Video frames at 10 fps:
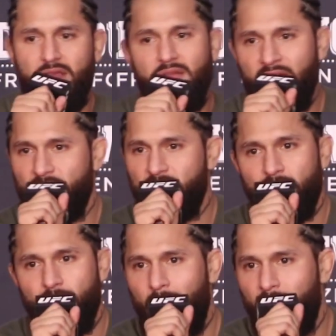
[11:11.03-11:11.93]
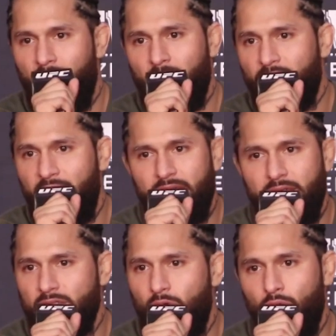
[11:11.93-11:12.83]
Not just the Robbie Lawler fight,
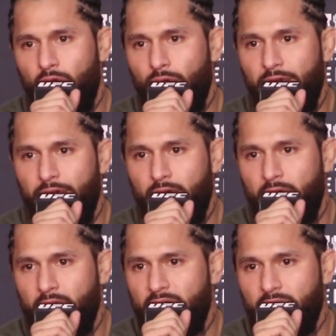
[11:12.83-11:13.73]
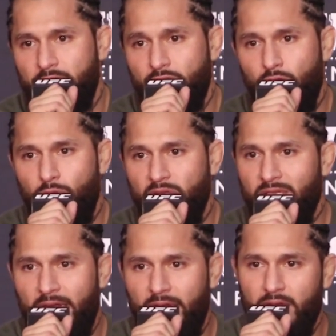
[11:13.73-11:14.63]
his whole career. He's always
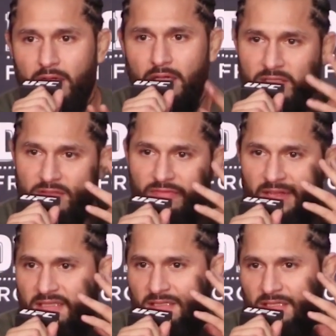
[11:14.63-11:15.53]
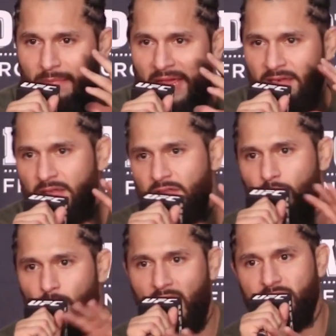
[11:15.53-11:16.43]
like, his face is a magnet to
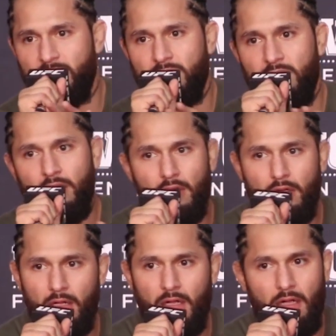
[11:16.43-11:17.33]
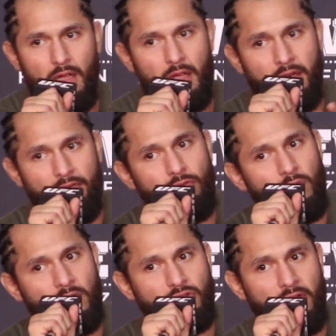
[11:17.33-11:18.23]
crotches. And if you
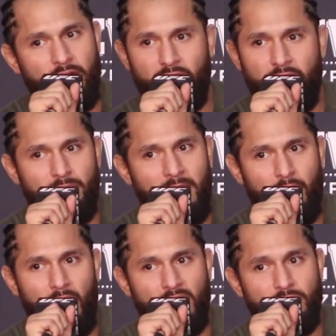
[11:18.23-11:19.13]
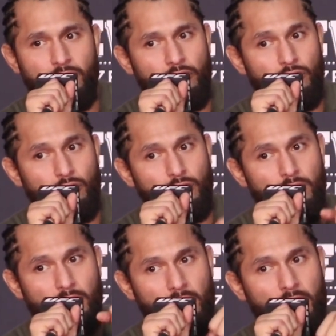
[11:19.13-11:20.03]
want to try to touch my crotch and you're a
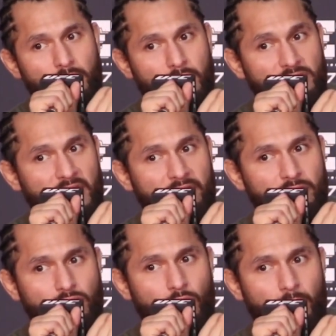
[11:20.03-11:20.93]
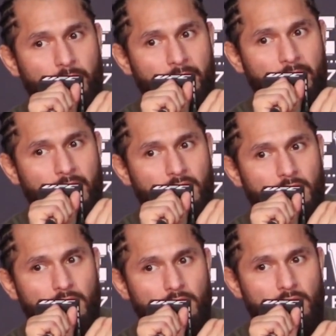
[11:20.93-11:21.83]
dude, there's a heavy toll to pay, man.
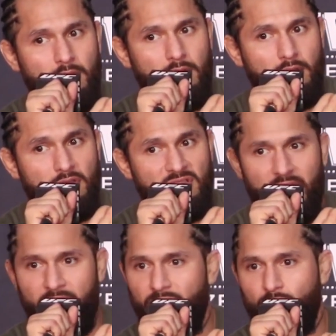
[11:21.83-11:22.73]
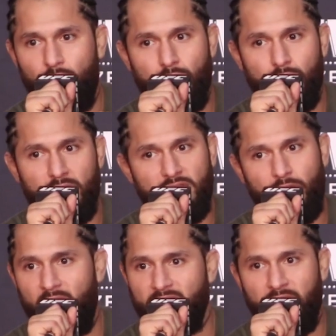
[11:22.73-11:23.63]
There's a heavy toll. This
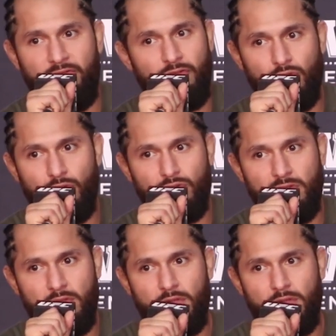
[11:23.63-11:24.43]
crotch ain't for dudes.